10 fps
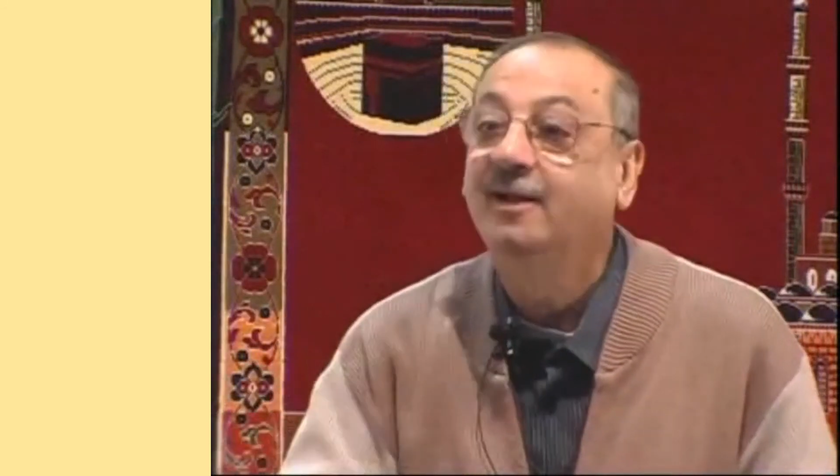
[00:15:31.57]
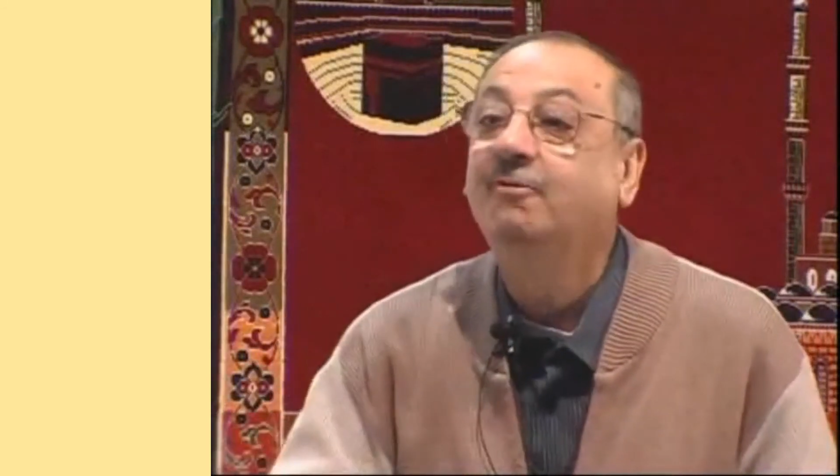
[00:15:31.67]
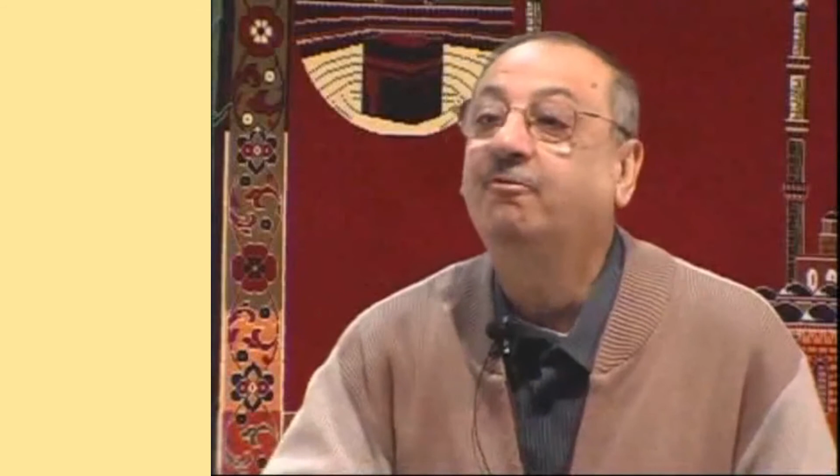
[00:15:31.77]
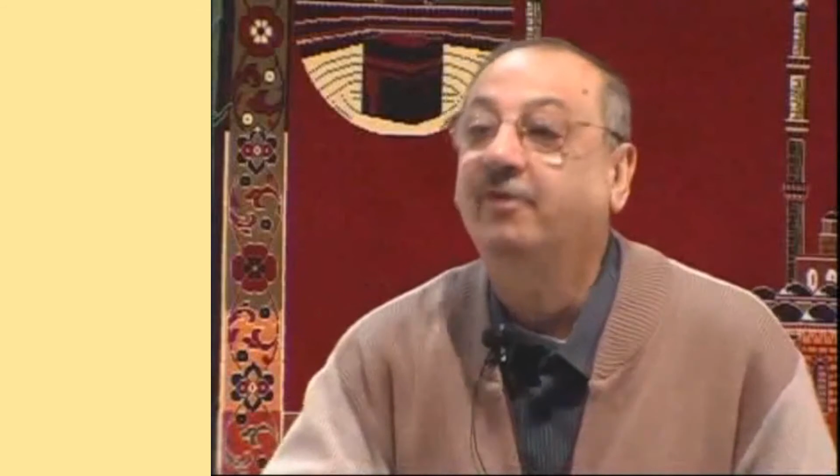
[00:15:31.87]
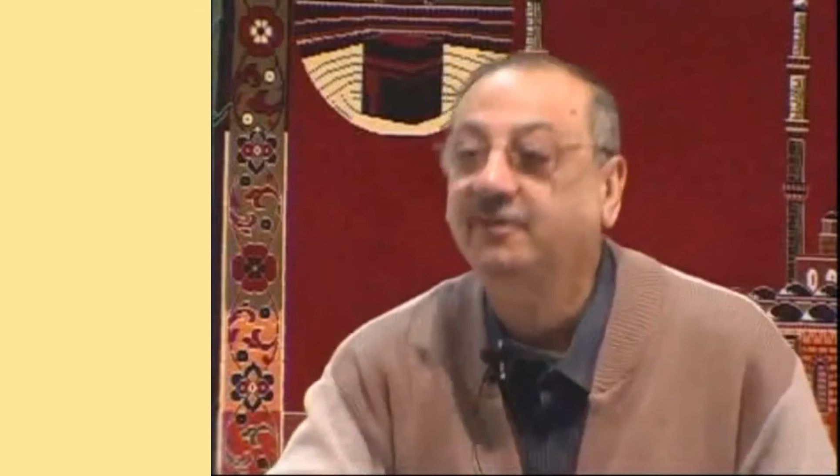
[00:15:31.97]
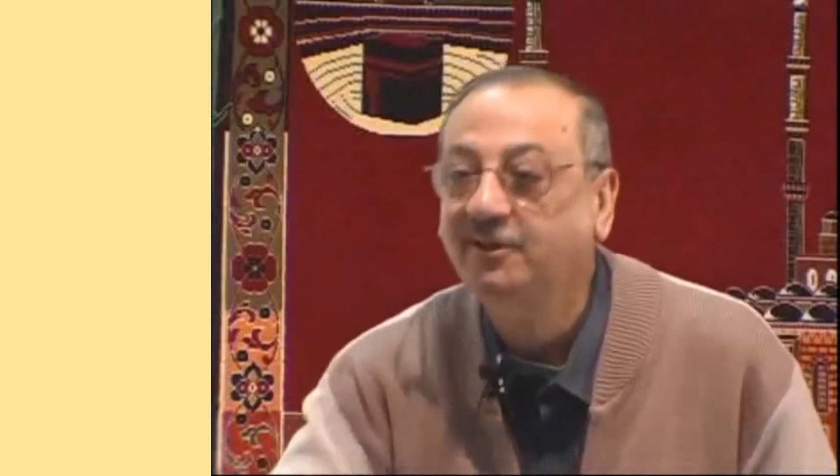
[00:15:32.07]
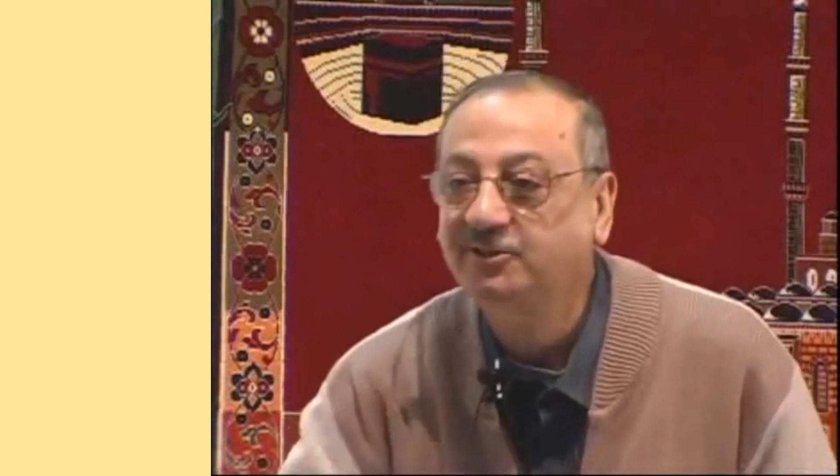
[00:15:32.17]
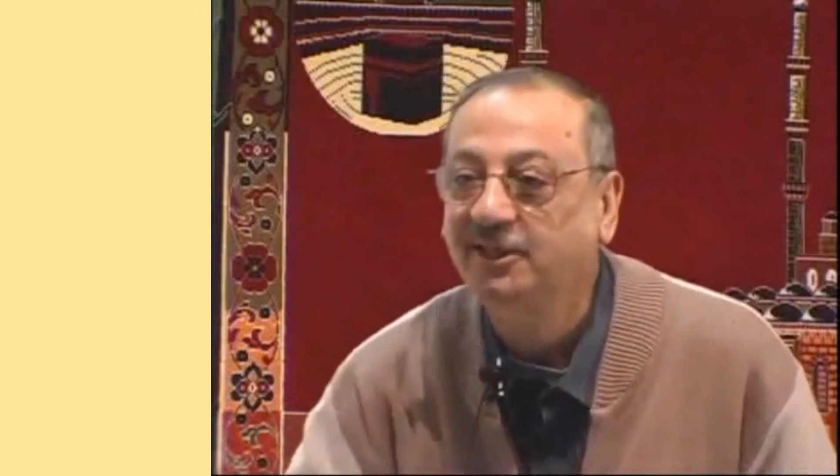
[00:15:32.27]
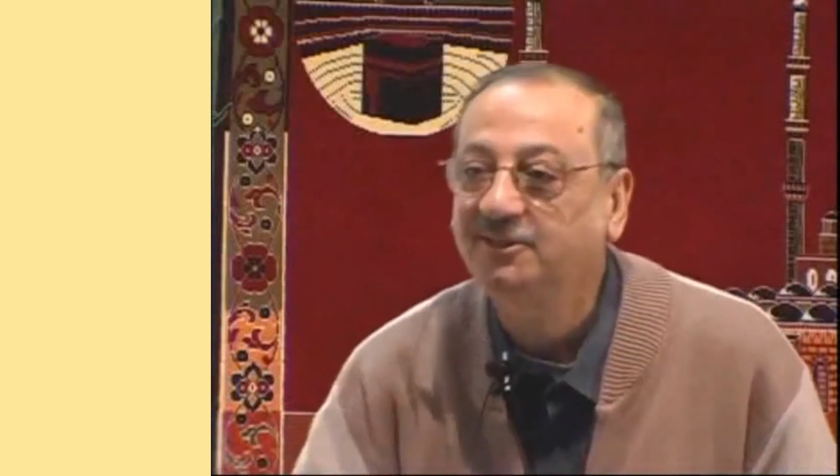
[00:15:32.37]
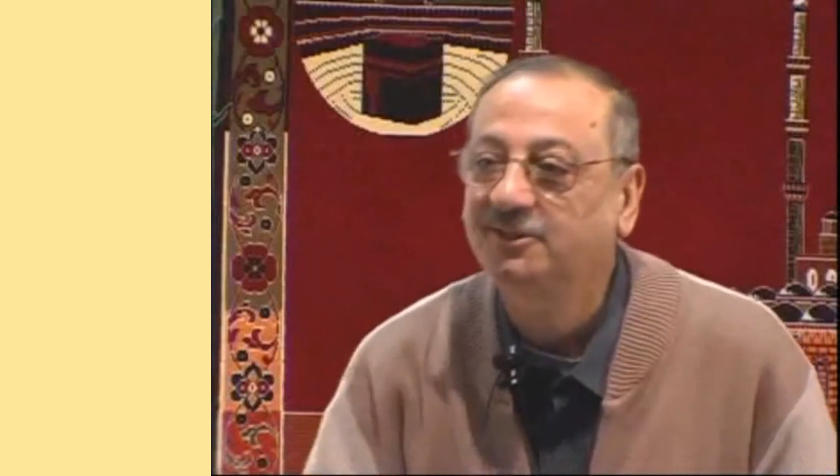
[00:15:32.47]
further
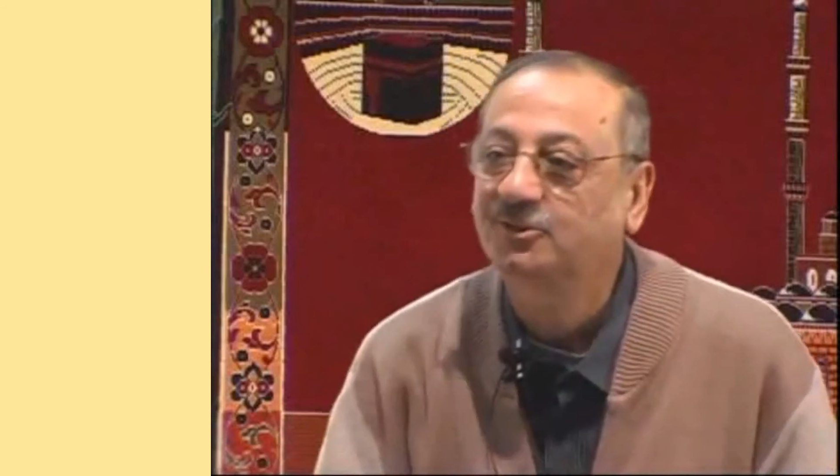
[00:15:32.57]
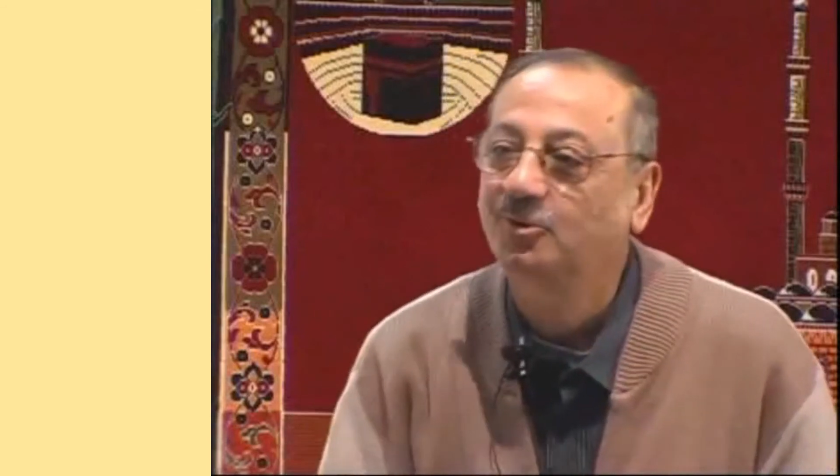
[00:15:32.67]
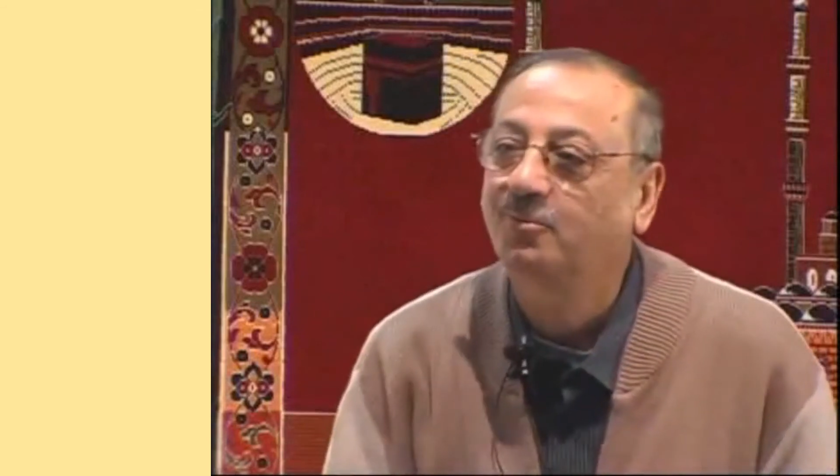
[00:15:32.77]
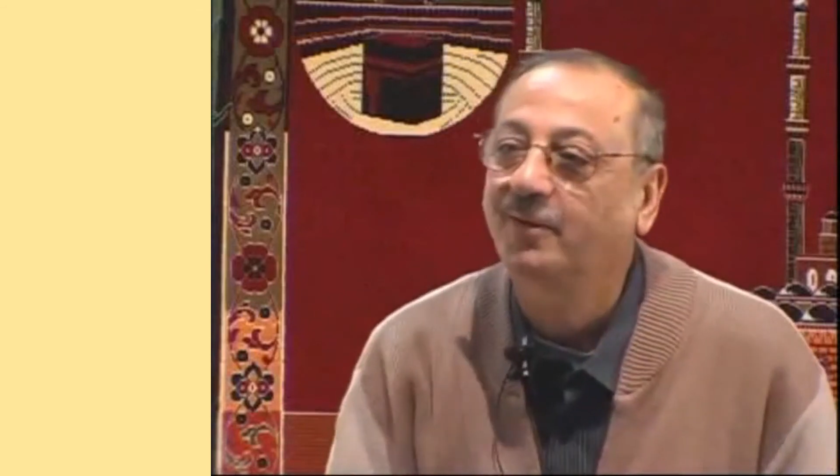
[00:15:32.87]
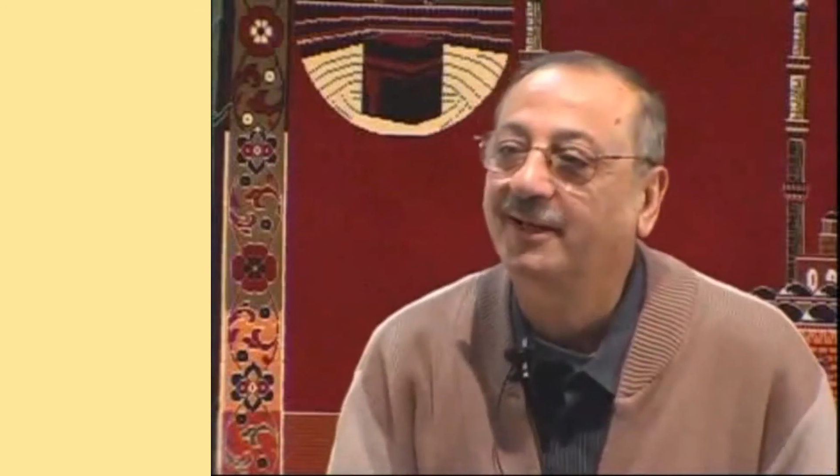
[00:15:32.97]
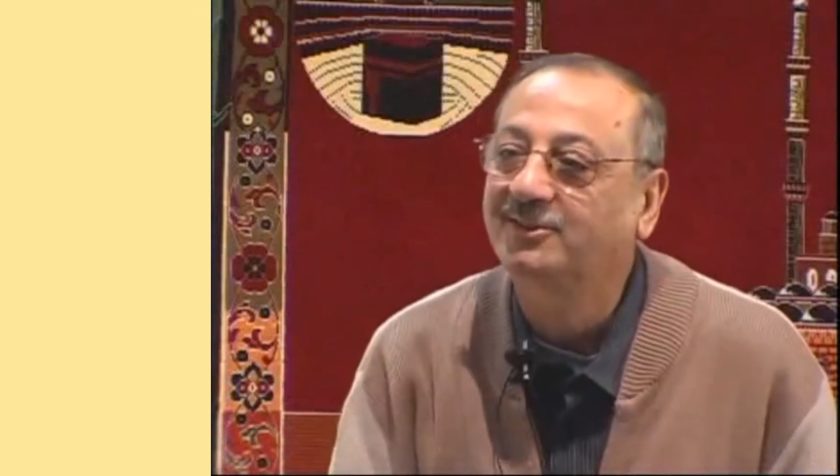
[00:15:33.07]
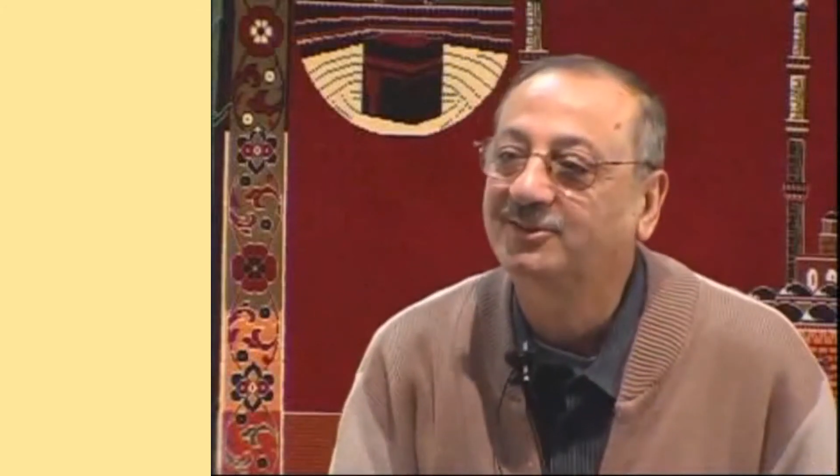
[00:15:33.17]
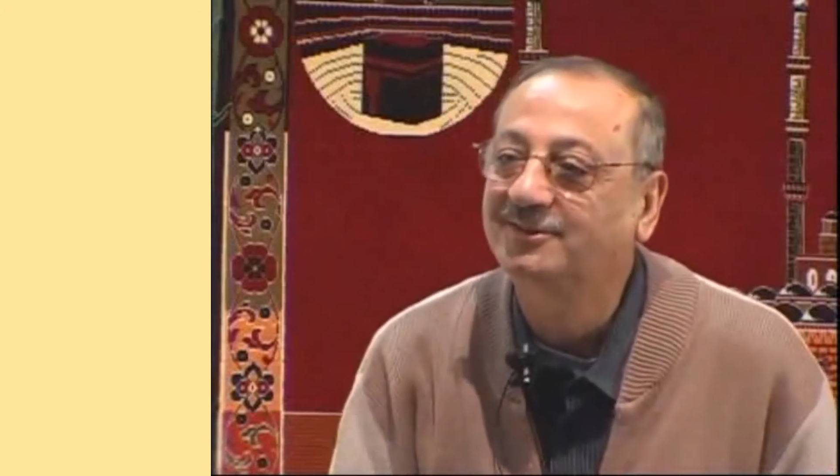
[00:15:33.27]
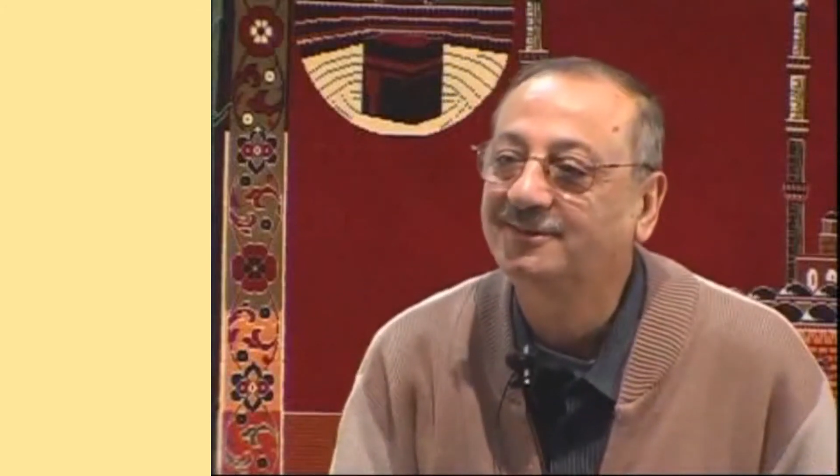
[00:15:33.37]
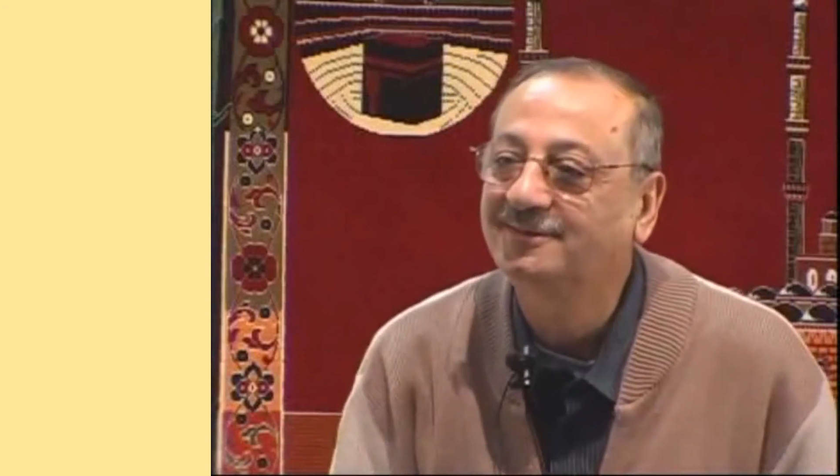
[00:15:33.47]
changes took place.